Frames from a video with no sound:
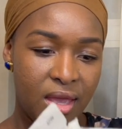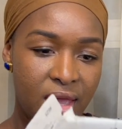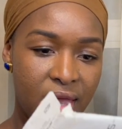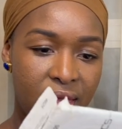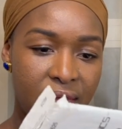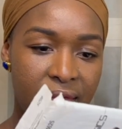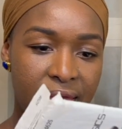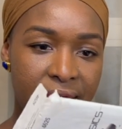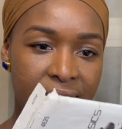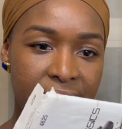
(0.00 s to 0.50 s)

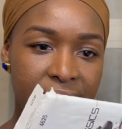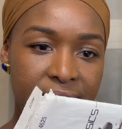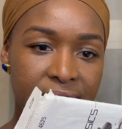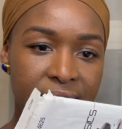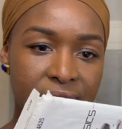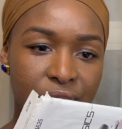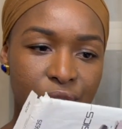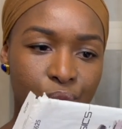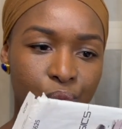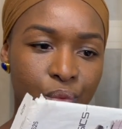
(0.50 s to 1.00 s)

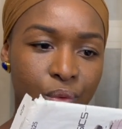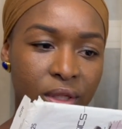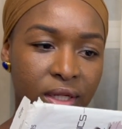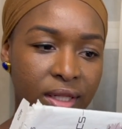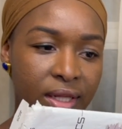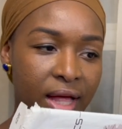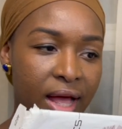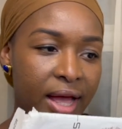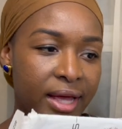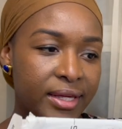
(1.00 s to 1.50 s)
And
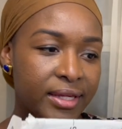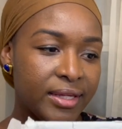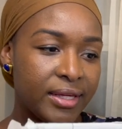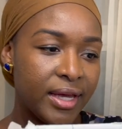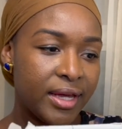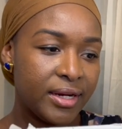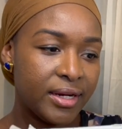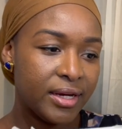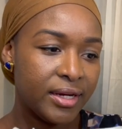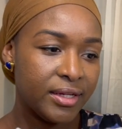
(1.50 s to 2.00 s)
will I
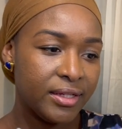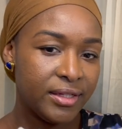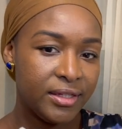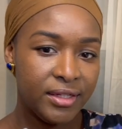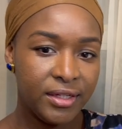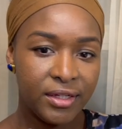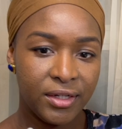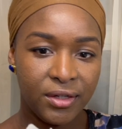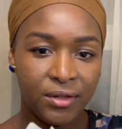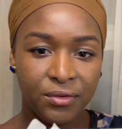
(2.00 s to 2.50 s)
get a
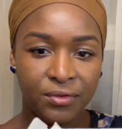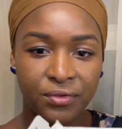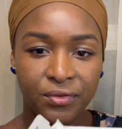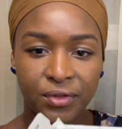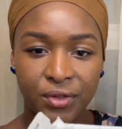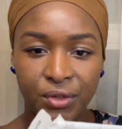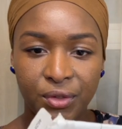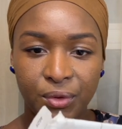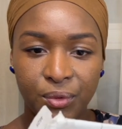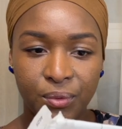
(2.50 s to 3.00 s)
year for
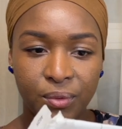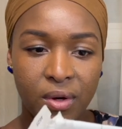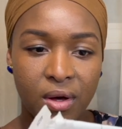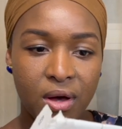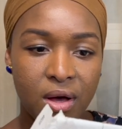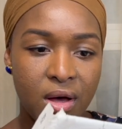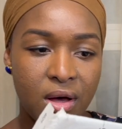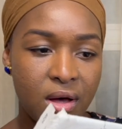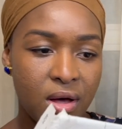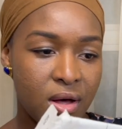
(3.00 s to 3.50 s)
you
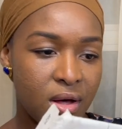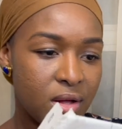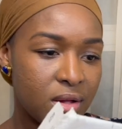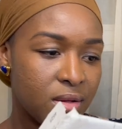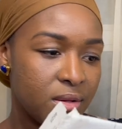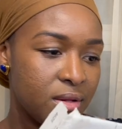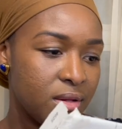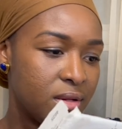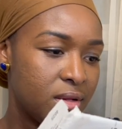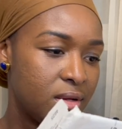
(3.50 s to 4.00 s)
all?